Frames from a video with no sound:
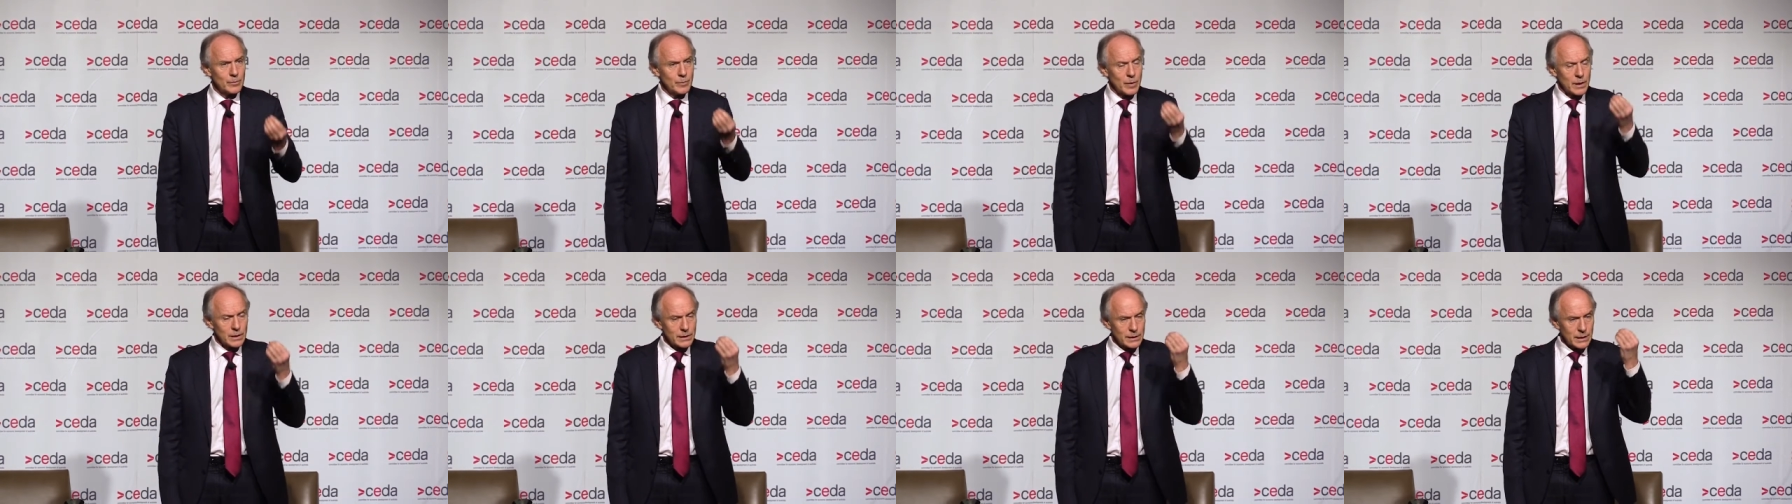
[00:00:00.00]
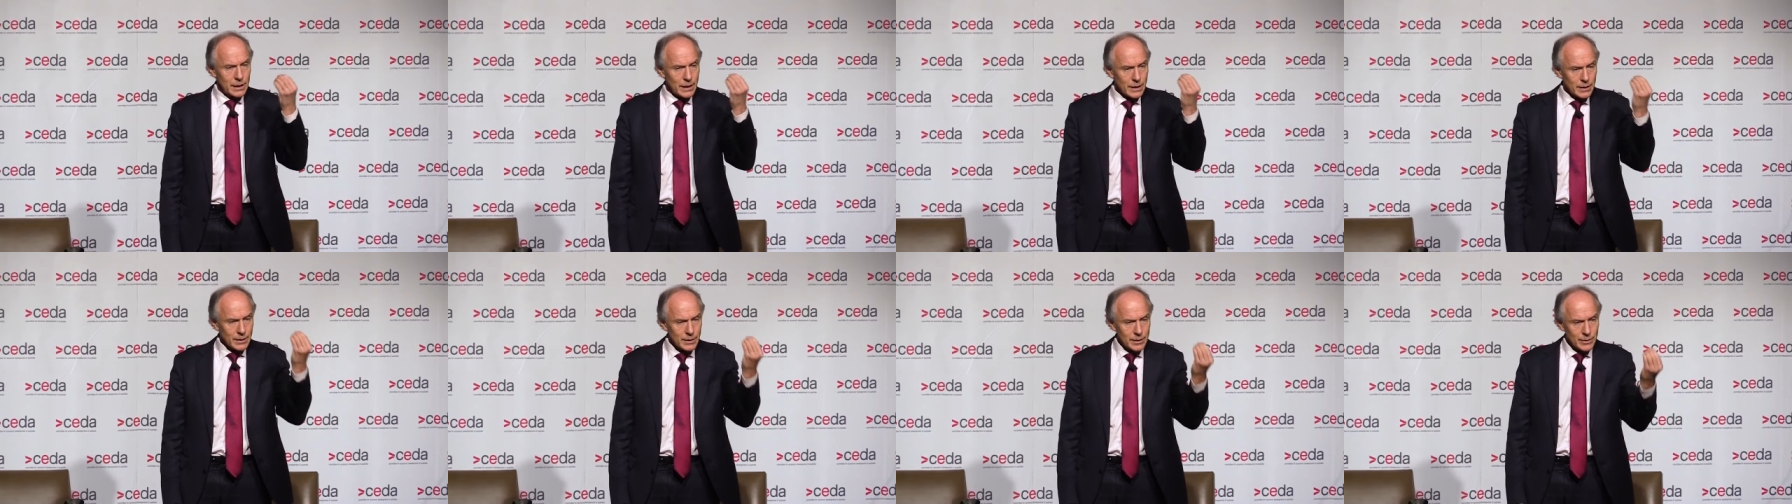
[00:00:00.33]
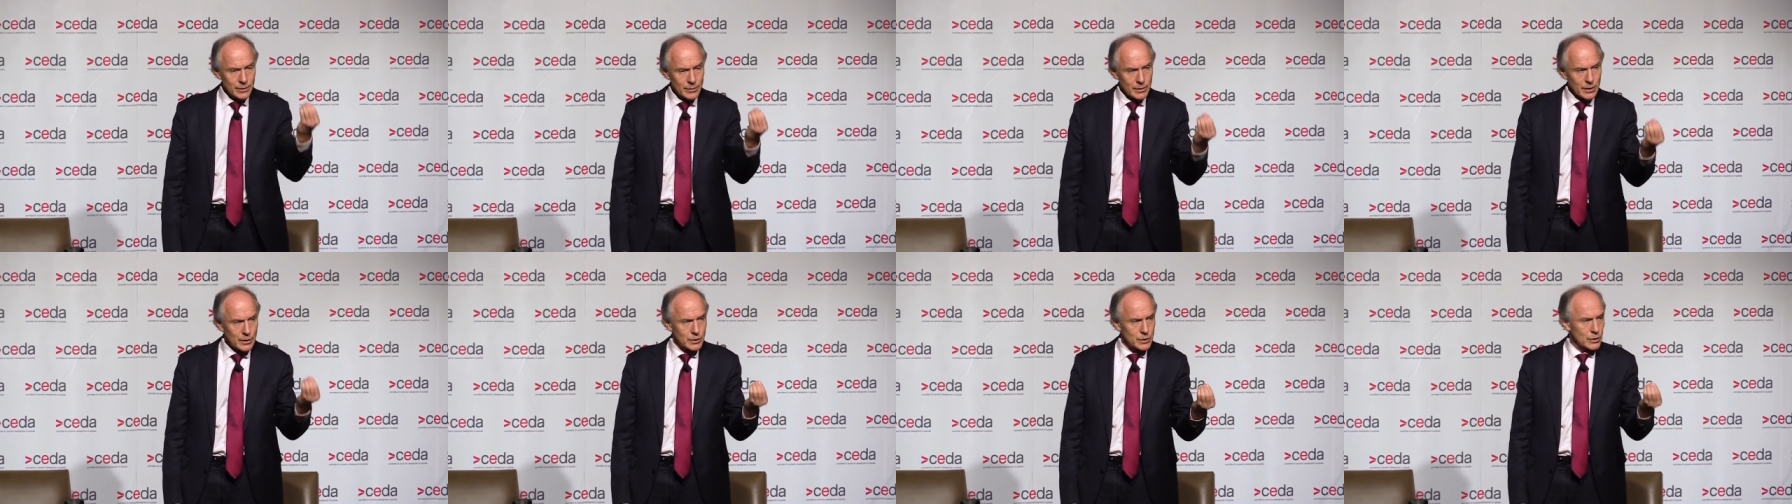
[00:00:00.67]
by taking
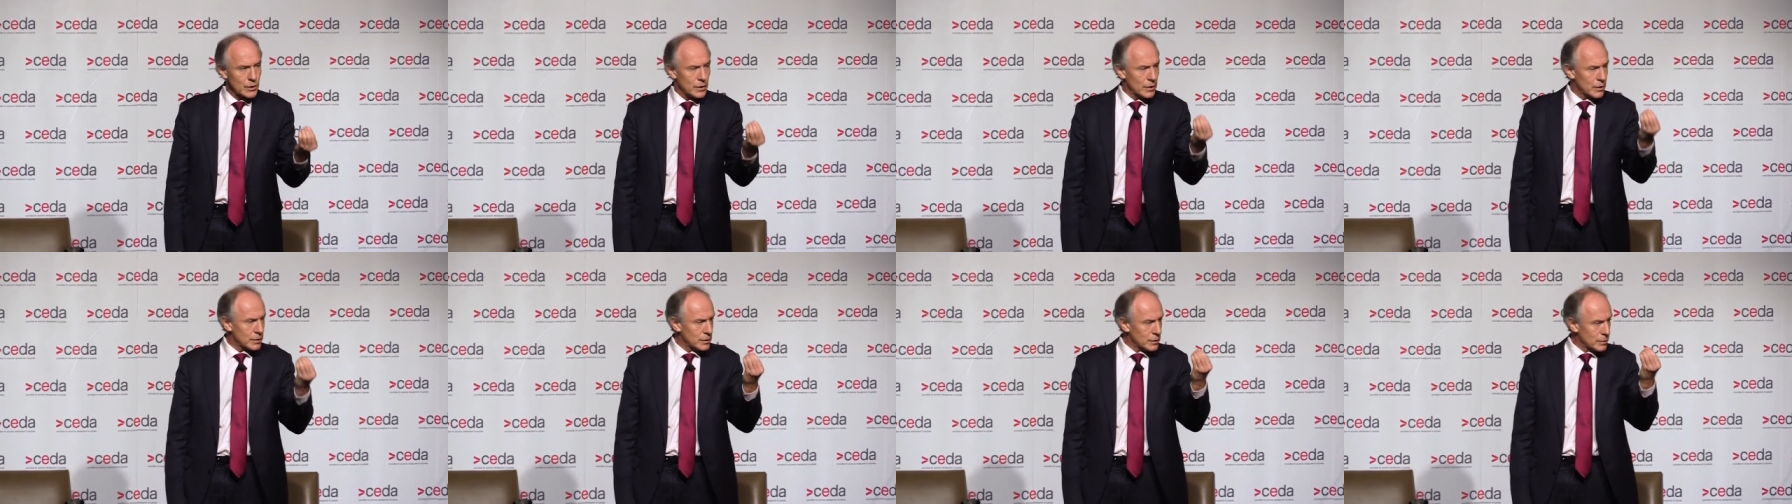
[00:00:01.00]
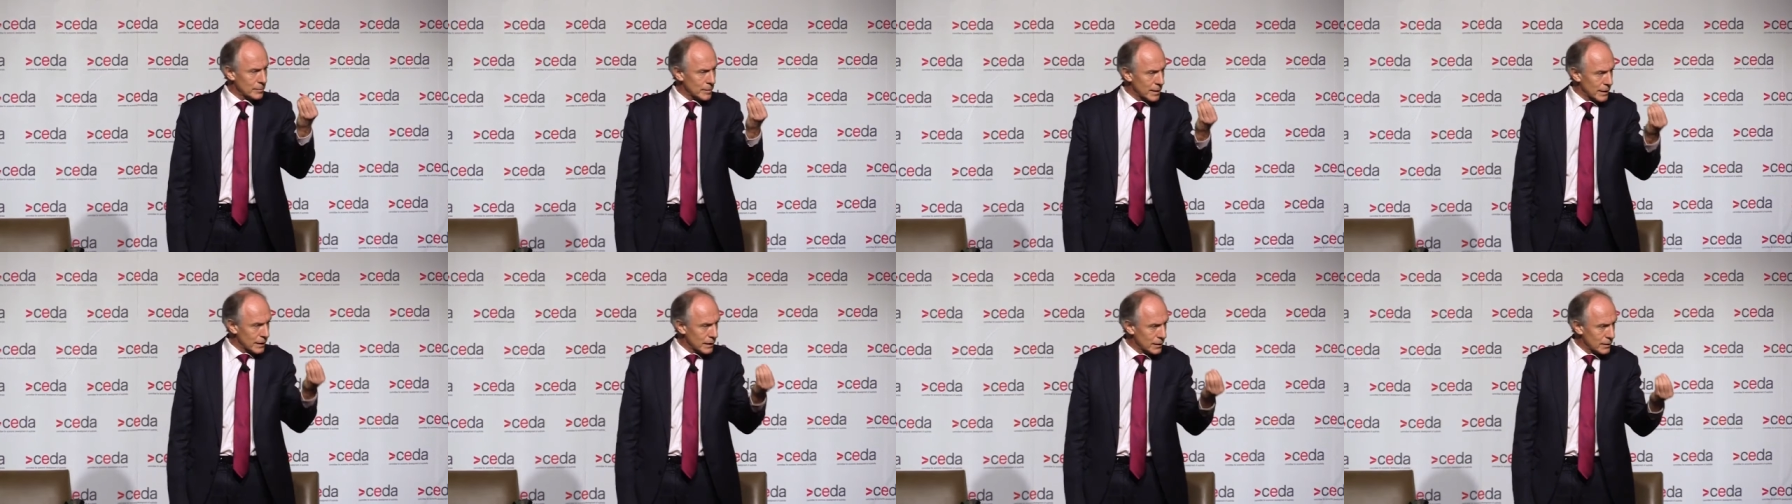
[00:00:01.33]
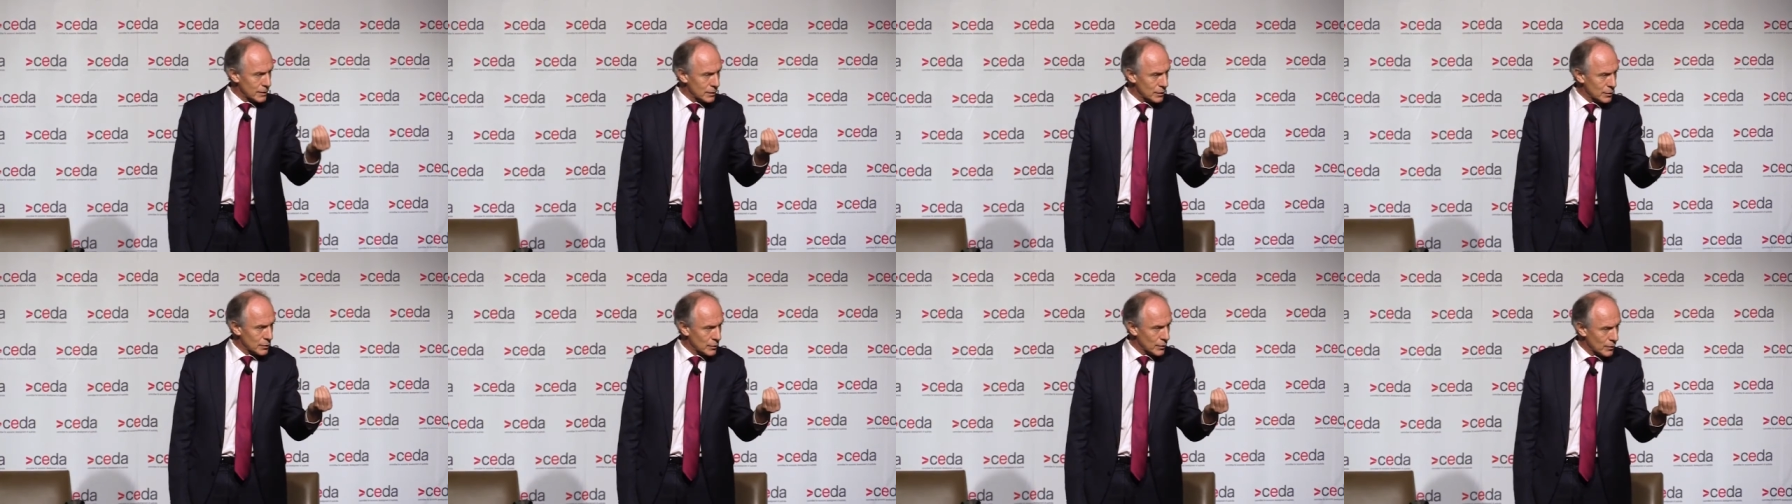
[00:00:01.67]
sunshine to make
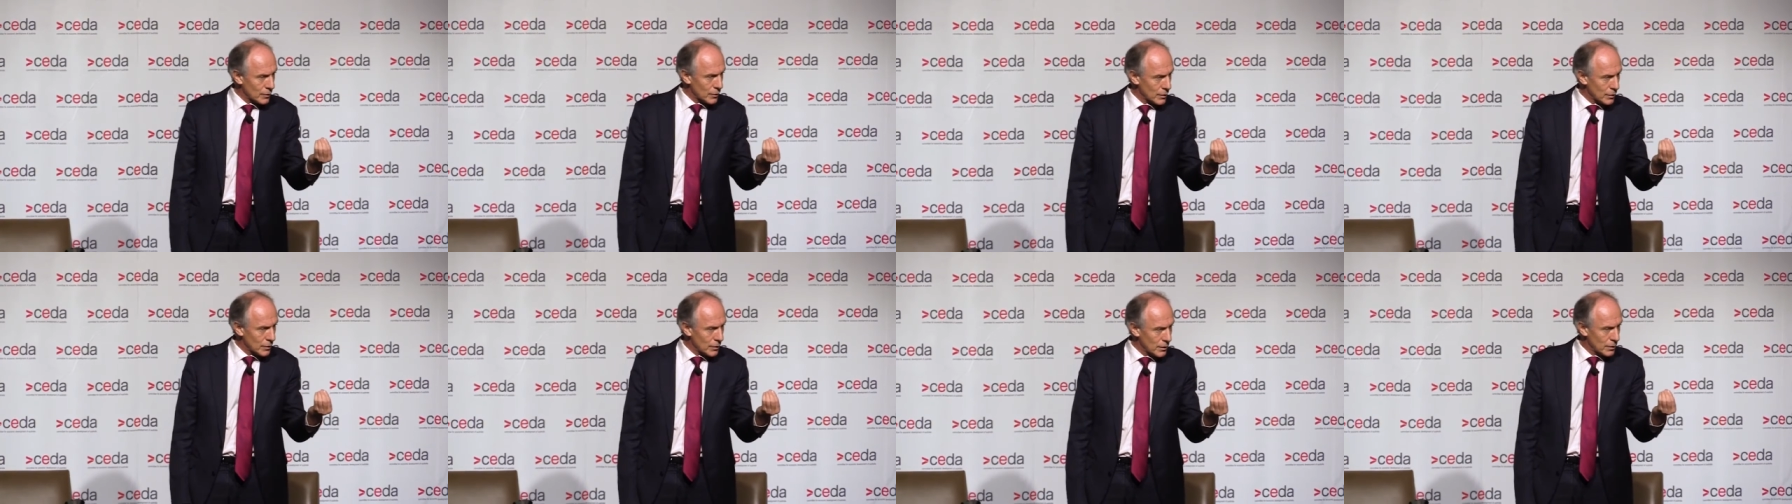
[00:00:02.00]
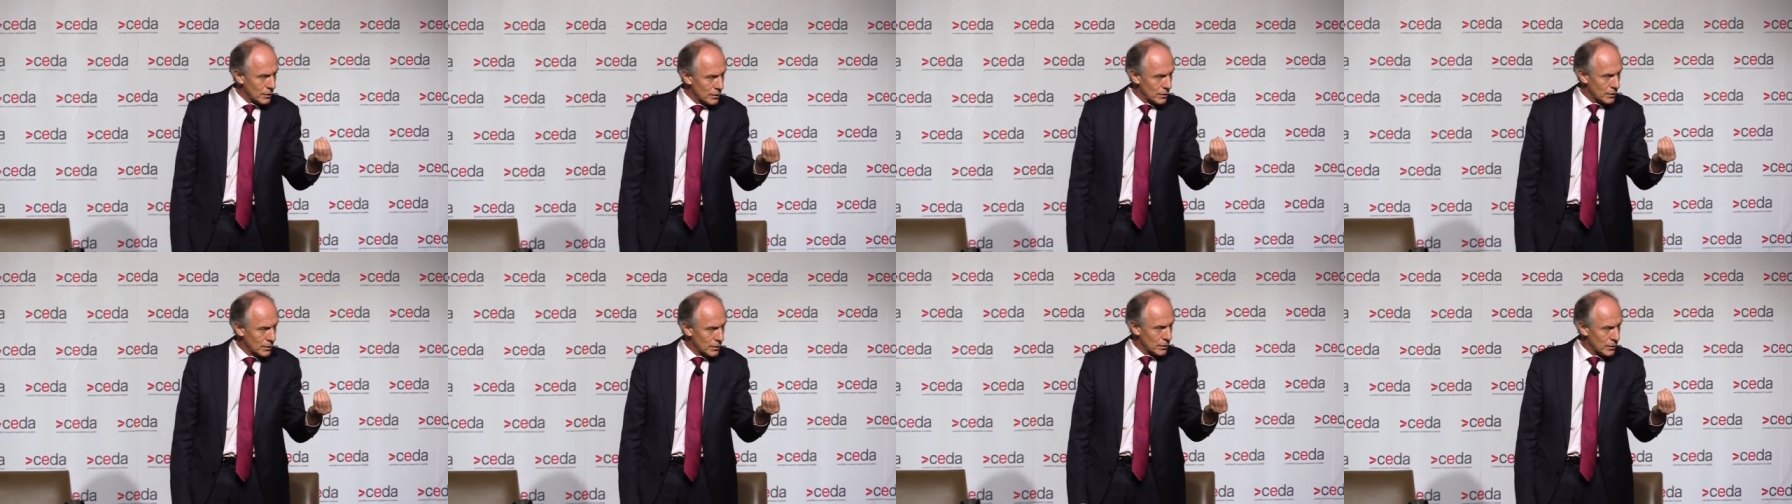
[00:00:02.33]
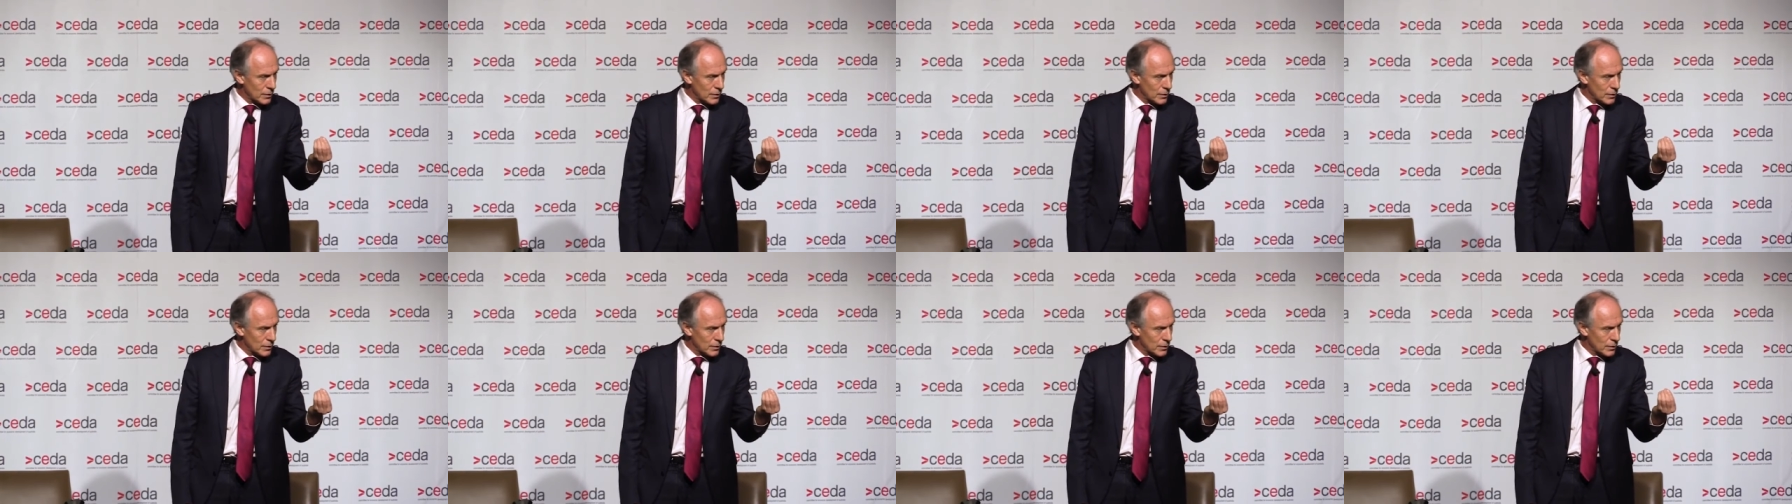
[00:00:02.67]
electricity,